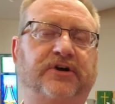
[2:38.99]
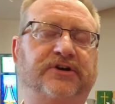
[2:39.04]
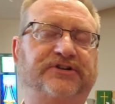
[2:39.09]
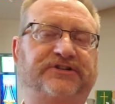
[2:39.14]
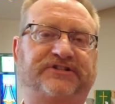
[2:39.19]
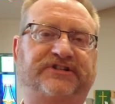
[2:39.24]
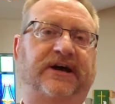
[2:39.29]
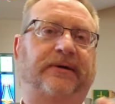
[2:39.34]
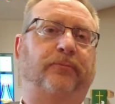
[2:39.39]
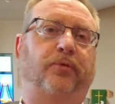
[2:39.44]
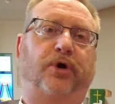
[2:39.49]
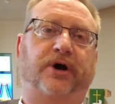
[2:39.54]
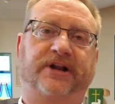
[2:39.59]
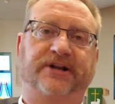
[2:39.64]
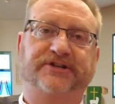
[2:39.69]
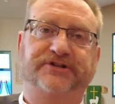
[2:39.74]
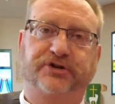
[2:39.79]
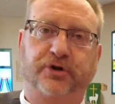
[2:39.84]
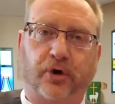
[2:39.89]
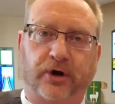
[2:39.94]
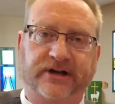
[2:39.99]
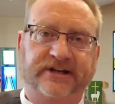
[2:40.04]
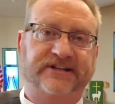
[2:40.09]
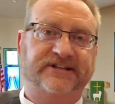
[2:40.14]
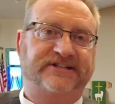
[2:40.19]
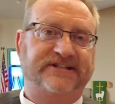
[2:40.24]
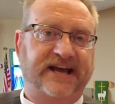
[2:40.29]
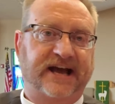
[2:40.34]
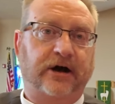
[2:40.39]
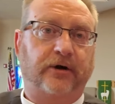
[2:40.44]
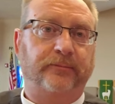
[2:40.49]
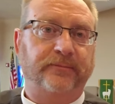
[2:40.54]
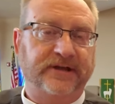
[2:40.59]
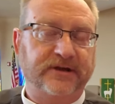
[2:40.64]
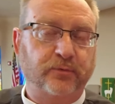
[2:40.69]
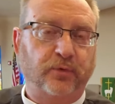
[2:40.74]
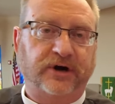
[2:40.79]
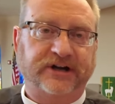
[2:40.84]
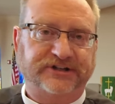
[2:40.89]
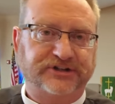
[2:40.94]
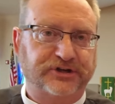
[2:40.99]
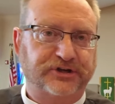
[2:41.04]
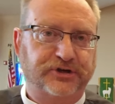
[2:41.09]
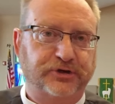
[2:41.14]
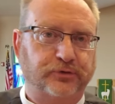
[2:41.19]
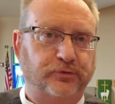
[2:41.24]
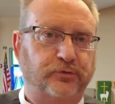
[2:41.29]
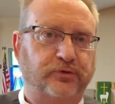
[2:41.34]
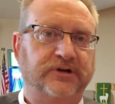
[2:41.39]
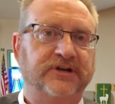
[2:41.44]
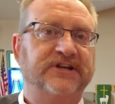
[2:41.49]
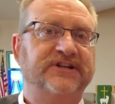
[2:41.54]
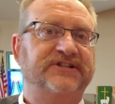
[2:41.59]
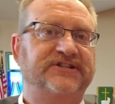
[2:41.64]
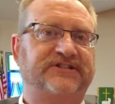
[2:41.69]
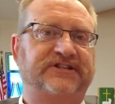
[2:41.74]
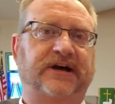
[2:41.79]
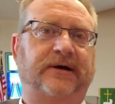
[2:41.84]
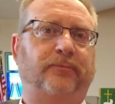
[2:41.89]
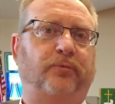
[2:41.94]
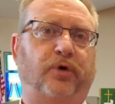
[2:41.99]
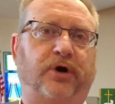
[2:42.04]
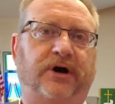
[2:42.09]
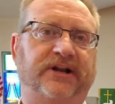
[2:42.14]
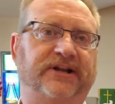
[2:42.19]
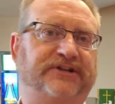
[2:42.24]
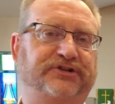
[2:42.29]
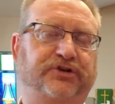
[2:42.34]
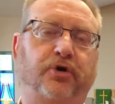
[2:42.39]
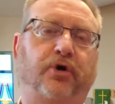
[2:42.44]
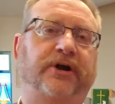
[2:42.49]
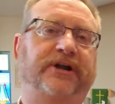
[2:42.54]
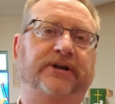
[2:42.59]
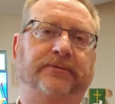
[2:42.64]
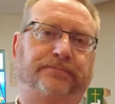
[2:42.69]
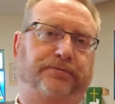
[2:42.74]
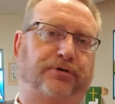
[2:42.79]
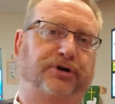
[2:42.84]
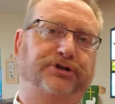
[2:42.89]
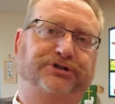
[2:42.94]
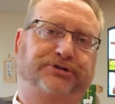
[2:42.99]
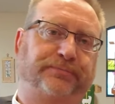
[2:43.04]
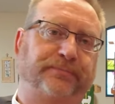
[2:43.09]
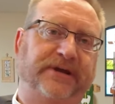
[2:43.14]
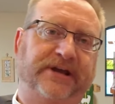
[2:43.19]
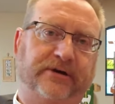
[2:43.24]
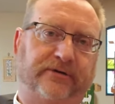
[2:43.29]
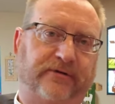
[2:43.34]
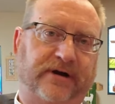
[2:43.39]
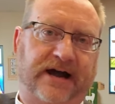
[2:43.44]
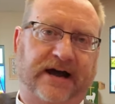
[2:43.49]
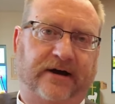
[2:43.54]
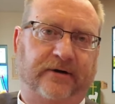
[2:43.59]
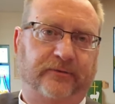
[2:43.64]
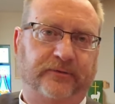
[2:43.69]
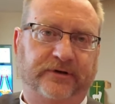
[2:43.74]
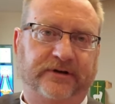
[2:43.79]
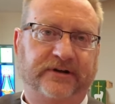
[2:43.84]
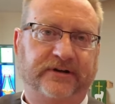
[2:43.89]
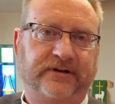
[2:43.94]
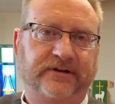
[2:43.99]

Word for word: someone is going to tell me what to do. Someone is going to push me around.